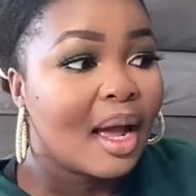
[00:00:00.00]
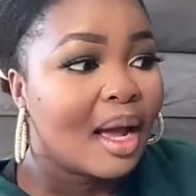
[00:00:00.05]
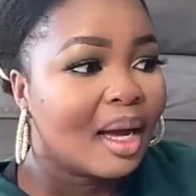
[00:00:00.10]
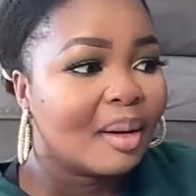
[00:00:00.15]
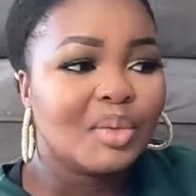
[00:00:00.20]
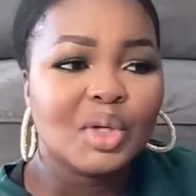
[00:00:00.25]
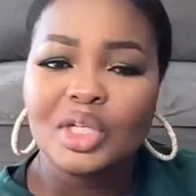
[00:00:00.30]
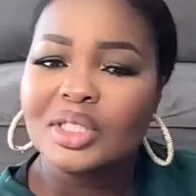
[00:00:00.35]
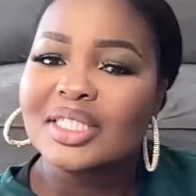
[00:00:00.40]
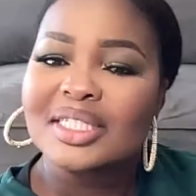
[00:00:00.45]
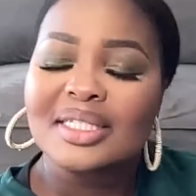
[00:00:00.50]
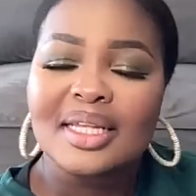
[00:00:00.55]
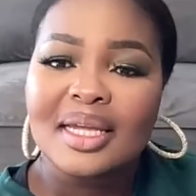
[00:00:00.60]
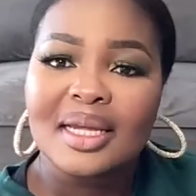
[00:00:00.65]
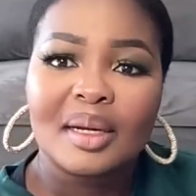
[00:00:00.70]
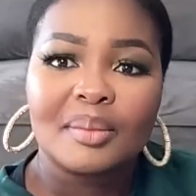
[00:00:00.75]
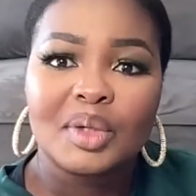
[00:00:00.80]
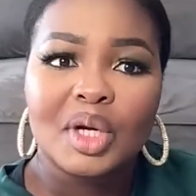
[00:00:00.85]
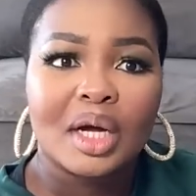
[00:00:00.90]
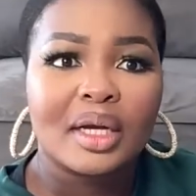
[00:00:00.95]
I'm not
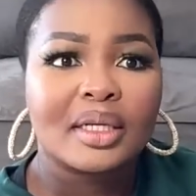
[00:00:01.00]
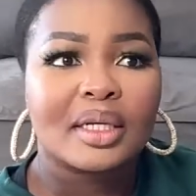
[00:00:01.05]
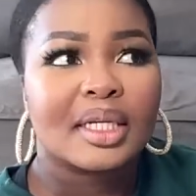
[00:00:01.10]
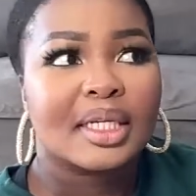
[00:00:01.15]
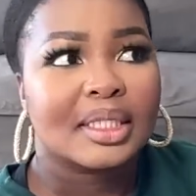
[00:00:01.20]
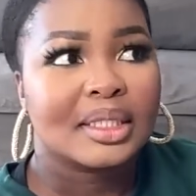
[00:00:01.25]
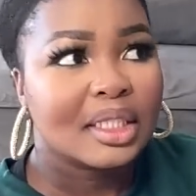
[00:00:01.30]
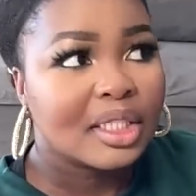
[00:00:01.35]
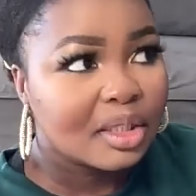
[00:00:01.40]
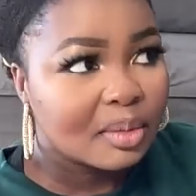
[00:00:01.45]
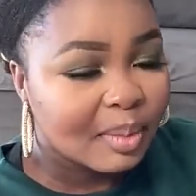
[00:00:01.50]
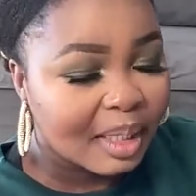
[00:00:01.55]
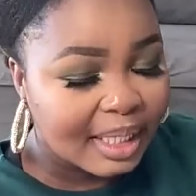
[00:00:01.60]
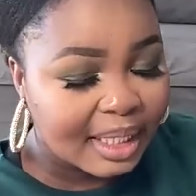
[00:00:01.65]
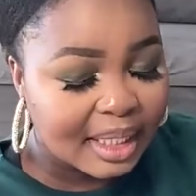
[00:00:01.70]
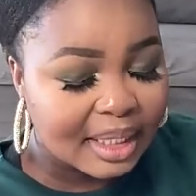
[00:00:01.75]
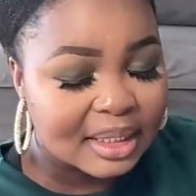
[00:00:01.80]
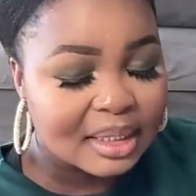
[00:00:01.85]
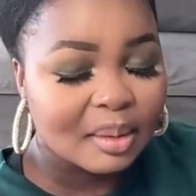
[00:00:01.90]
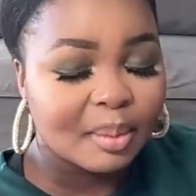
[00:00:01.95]
saying I'm not going to teach my
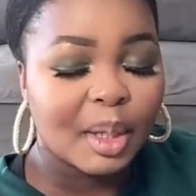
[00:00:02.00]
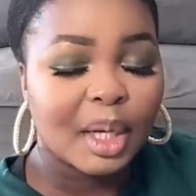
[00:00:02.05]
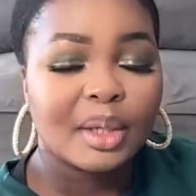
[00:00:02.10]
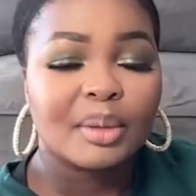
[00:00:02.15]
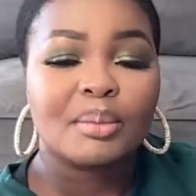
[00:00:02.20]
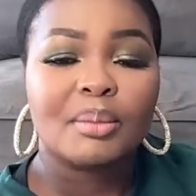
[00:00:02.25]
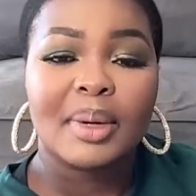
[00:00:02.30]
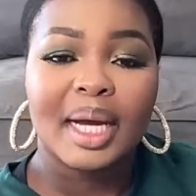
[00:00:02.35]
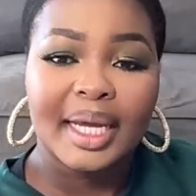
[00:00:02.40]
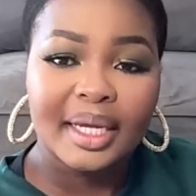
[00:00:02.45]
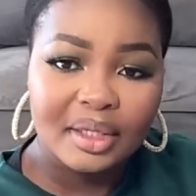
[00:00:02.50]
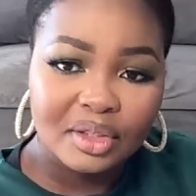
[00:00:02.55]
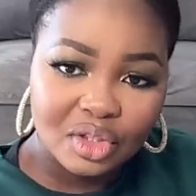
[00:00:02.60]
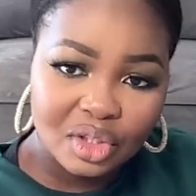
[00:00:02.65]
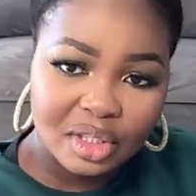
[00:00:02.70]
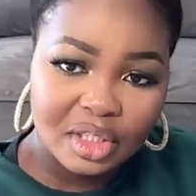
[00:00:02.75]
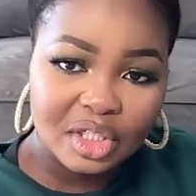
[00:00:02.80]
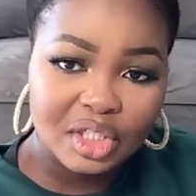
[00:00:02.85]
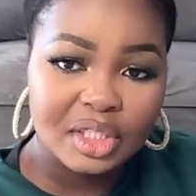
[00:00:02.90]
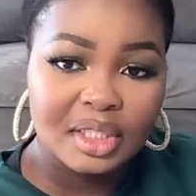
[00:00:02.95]
kids about my
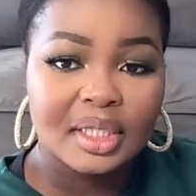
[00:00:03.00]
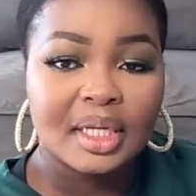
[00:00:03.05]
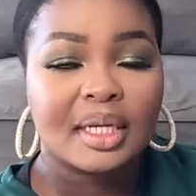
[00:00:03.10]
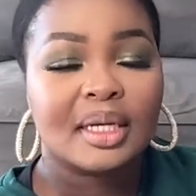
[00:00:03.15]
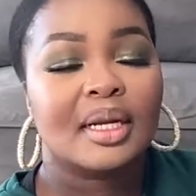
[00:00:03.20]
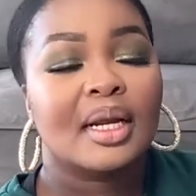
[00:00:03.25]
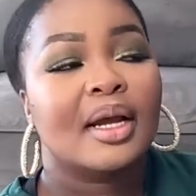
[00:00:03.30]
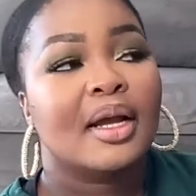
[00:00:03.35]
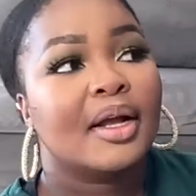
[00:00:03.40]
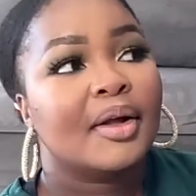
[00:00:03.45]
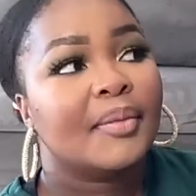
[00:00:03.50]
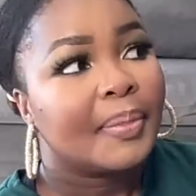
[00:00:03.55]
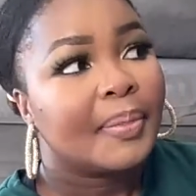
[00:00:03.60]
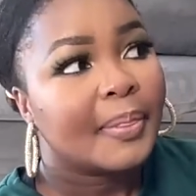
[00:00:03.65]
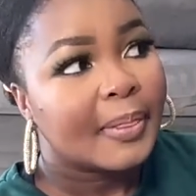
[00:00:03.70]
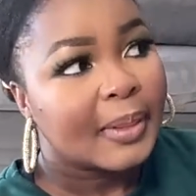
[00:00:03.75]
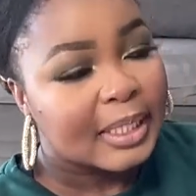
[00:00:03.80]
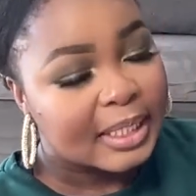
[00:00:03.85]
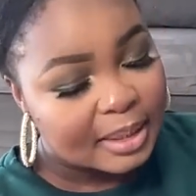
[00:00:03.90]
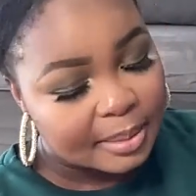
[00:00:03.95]
tradition and
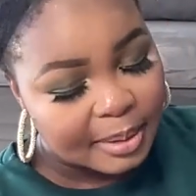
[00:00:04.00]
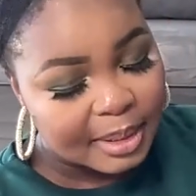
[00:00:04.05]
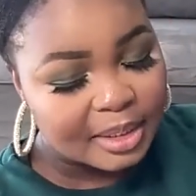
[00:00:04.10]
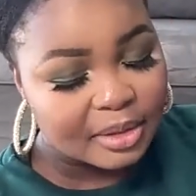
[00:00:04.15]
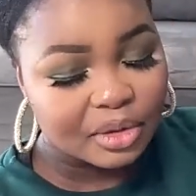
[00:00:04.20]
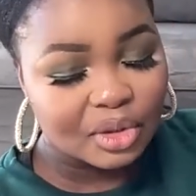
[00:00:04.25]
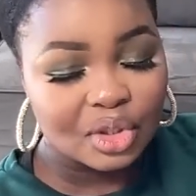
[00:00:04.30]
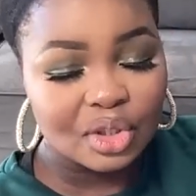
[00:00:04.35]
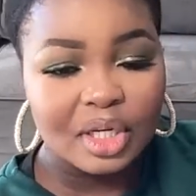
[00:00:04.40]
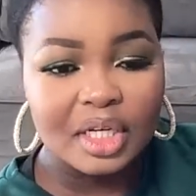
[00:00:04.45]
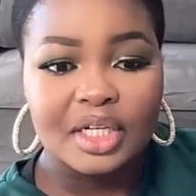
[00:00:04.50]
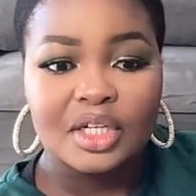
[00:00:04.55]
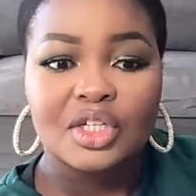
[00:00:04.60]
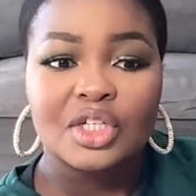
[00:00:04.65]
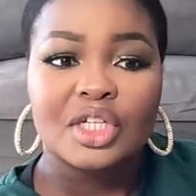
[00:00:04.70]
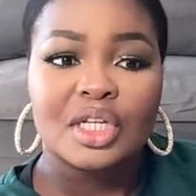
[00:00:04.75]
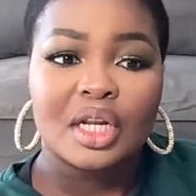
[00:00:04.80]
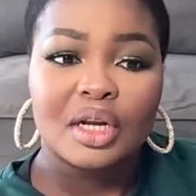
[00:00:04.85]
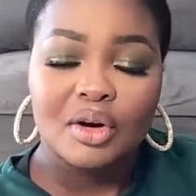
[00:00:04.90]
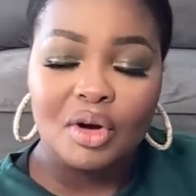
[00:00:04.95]
Dizzy Basil's
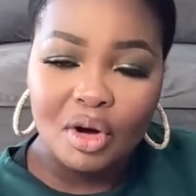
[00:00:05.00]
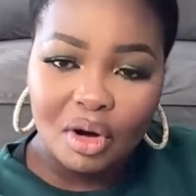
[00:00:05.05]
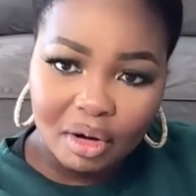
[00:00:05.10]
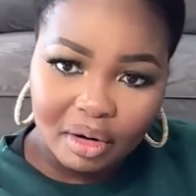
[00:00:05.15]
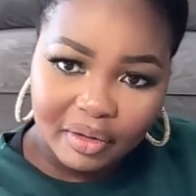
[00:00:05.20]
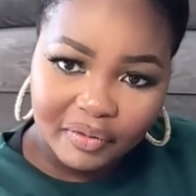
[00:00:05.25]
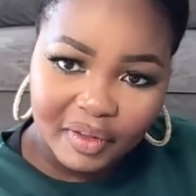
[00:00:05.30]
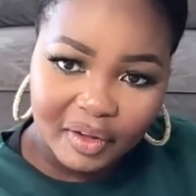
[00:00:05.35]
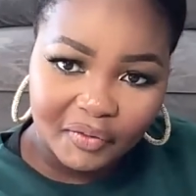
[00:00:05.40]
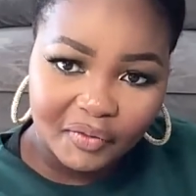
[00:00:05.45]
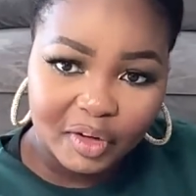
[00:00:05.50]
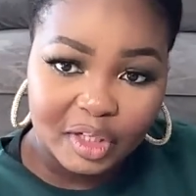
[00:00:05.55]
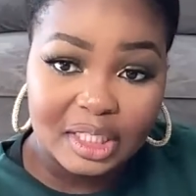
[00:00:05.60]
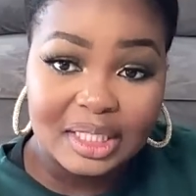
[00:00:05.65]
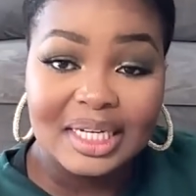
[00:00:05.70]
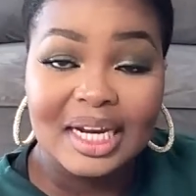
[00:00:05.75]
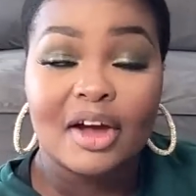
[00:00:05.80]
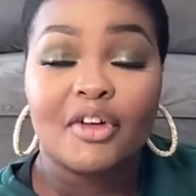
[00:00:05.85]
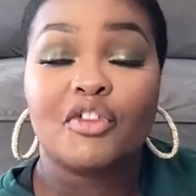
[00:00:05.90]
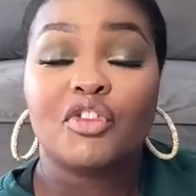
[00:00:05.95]
tradition and all of that fun
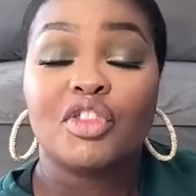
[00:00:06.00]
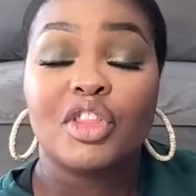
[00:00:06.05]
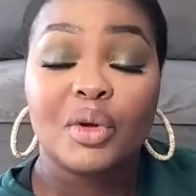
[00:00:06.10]
stuff.